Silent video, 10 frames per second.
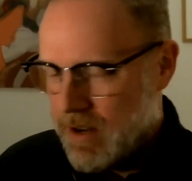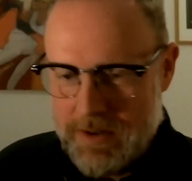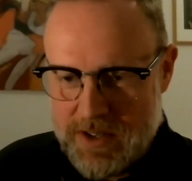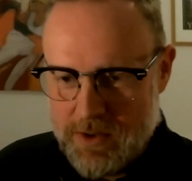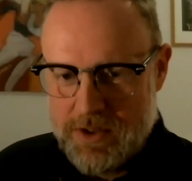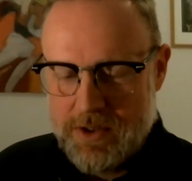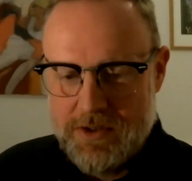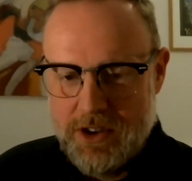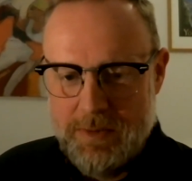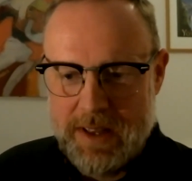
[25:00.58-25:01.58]
resource
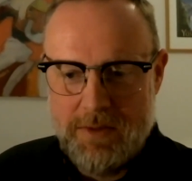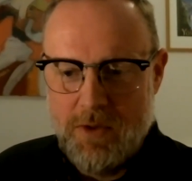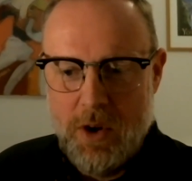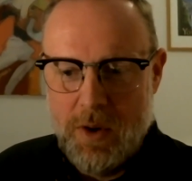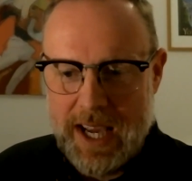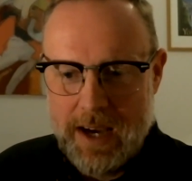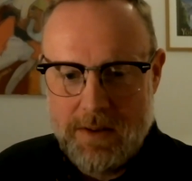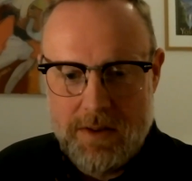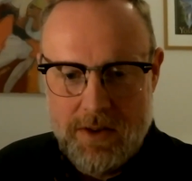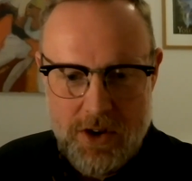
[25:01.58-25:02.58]
consuming than rolling
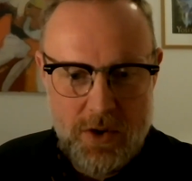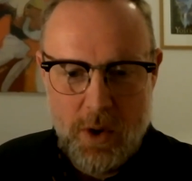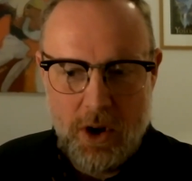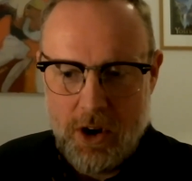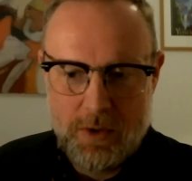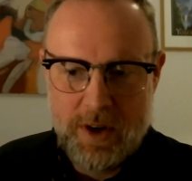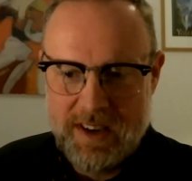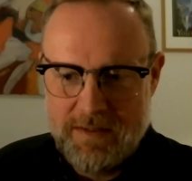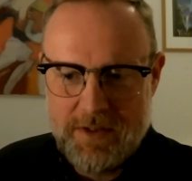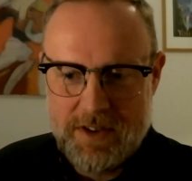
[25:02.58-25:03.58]
out new
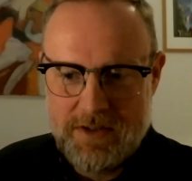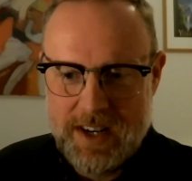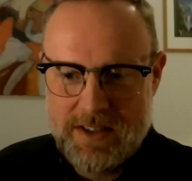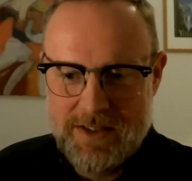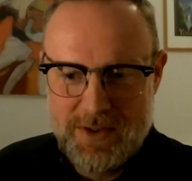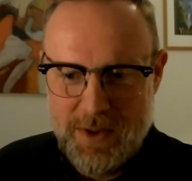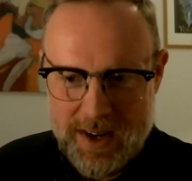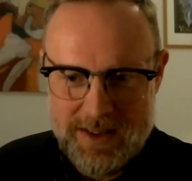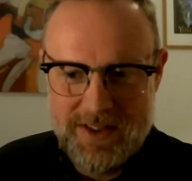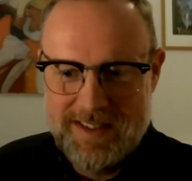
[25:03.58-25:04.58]
hardware infrastructure to
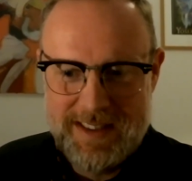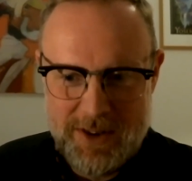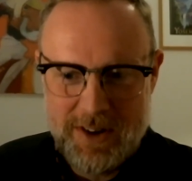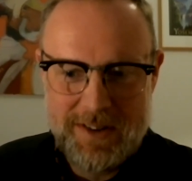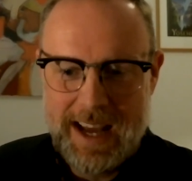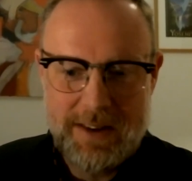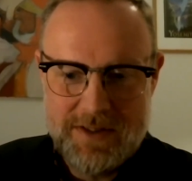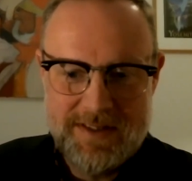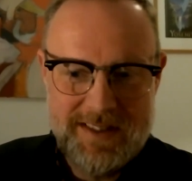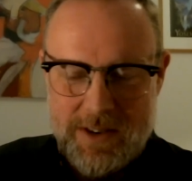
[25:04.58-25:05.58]
hundreds, if not
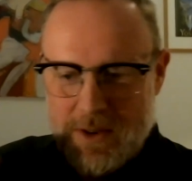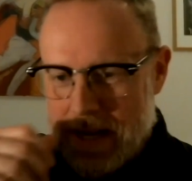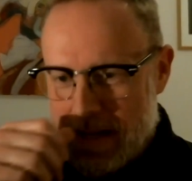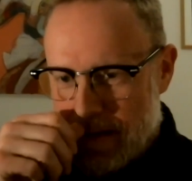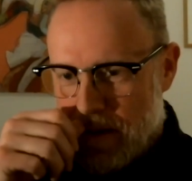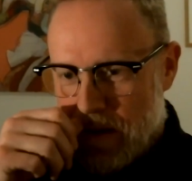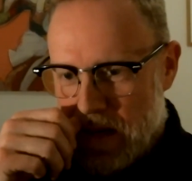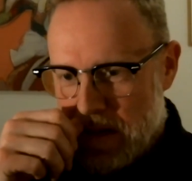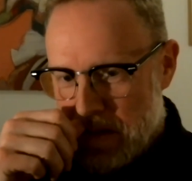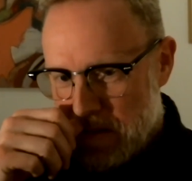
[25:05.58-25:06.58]
thousands, in your case,
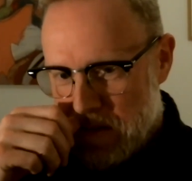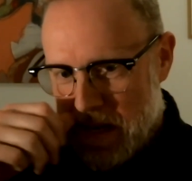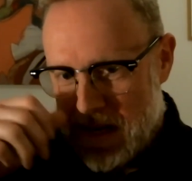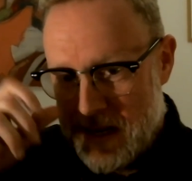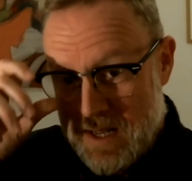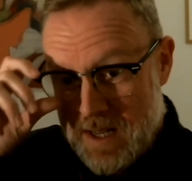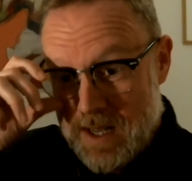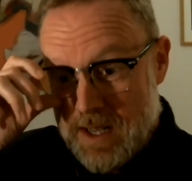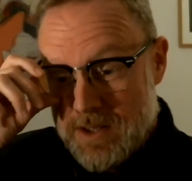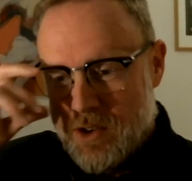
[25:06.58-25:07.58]
locations, right?
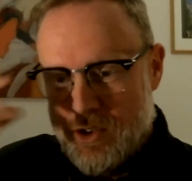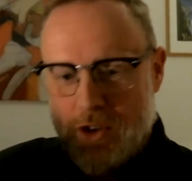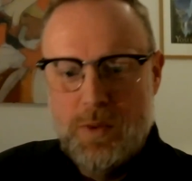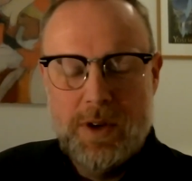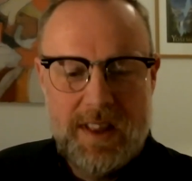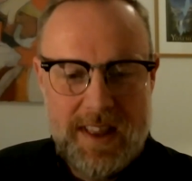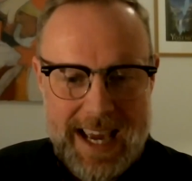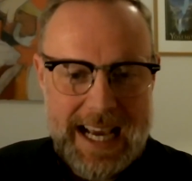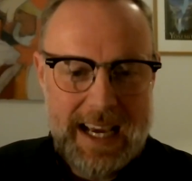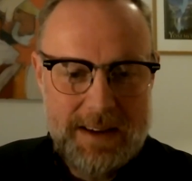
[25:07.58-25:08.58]
So you would
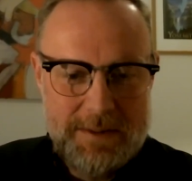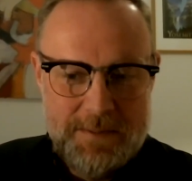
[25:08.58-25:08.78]
think